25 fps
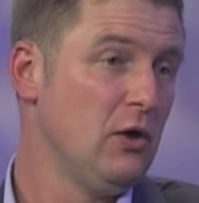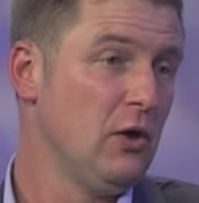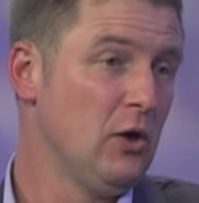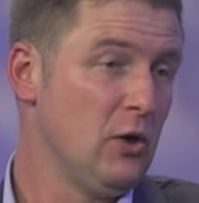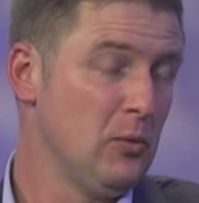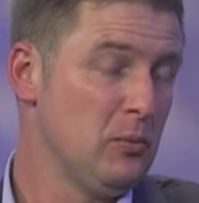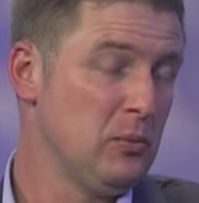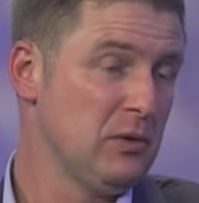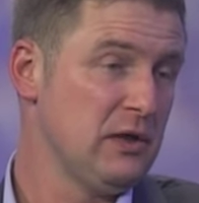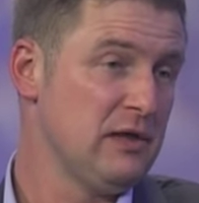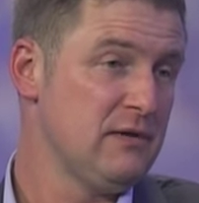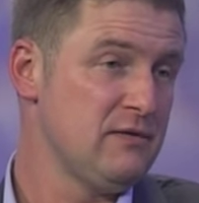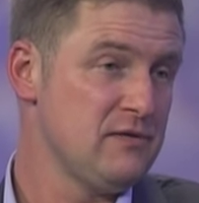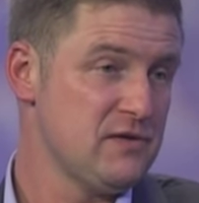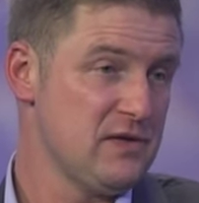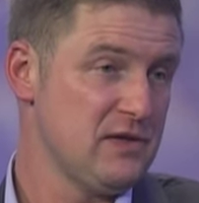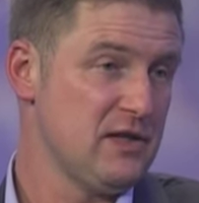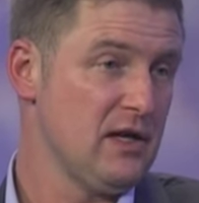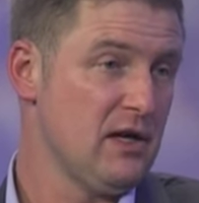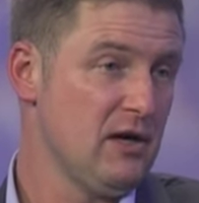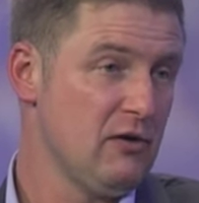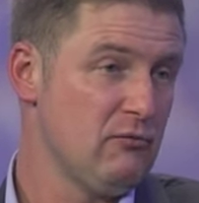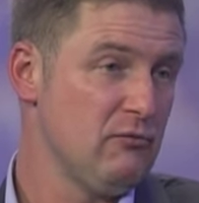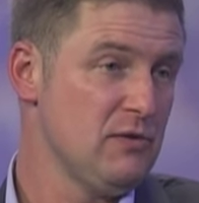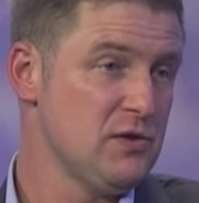uplift to
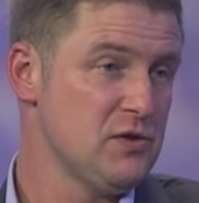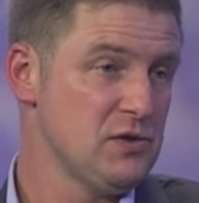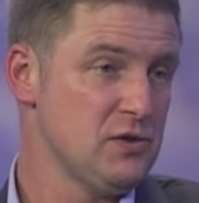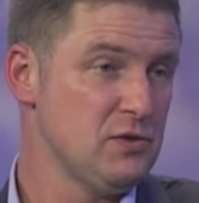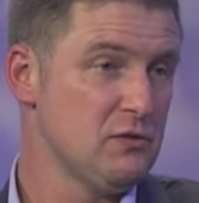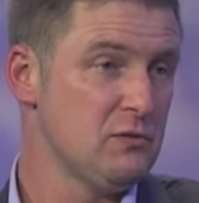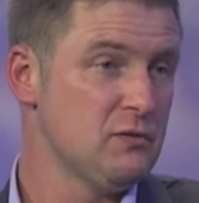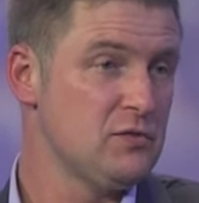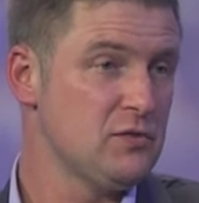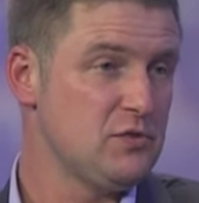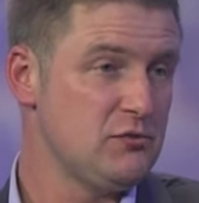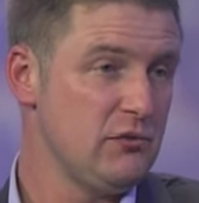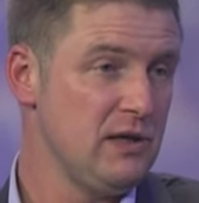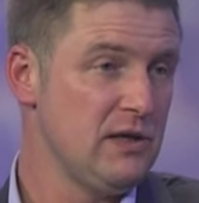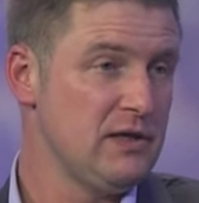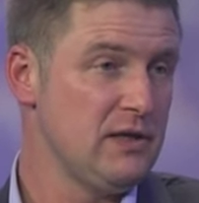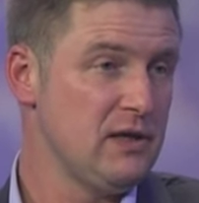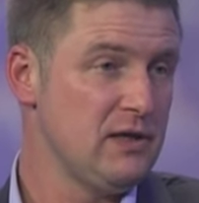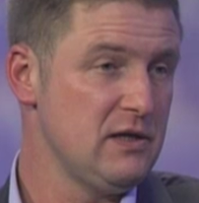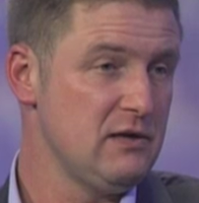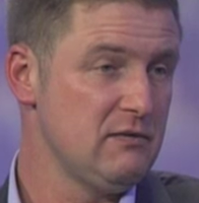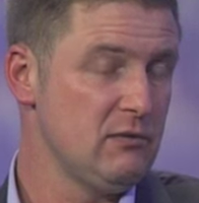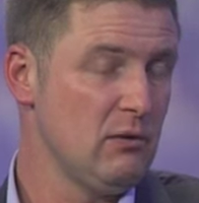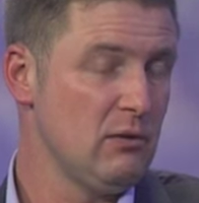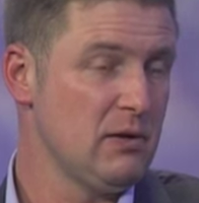that original training
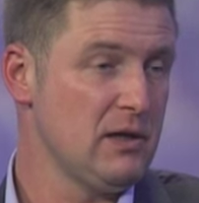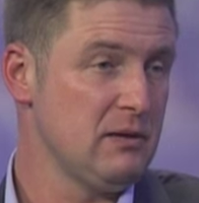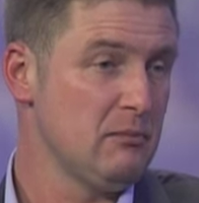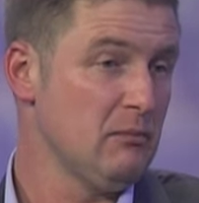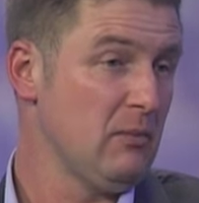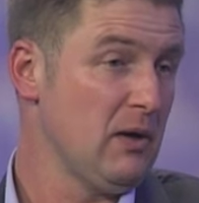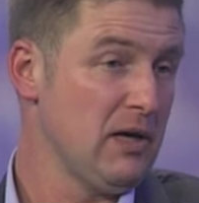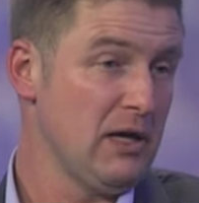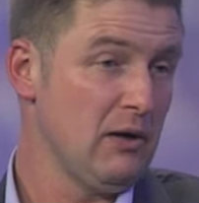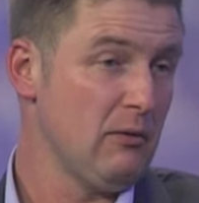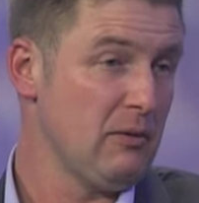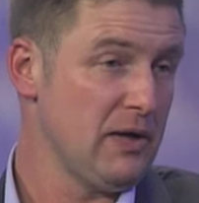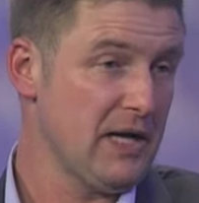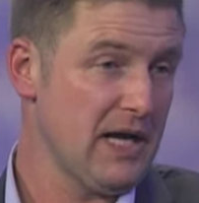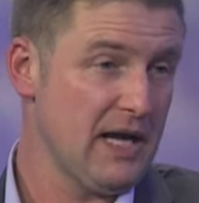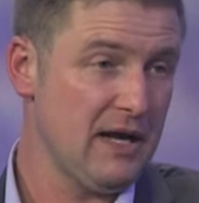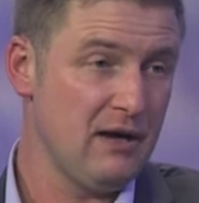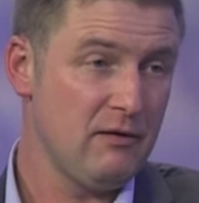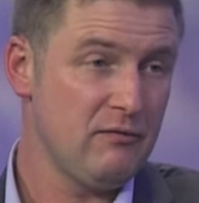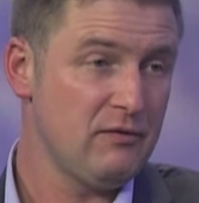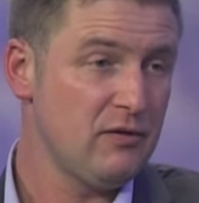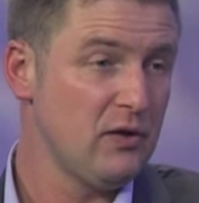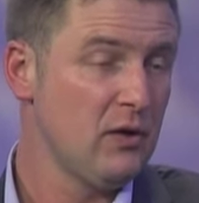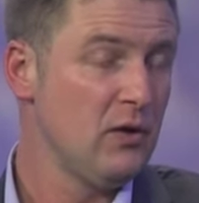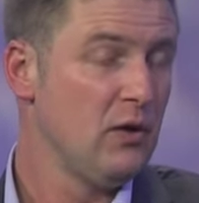that you may already
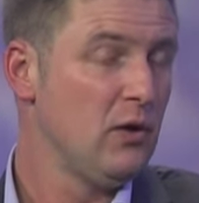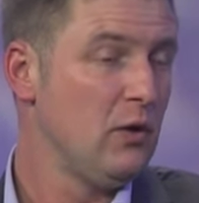have,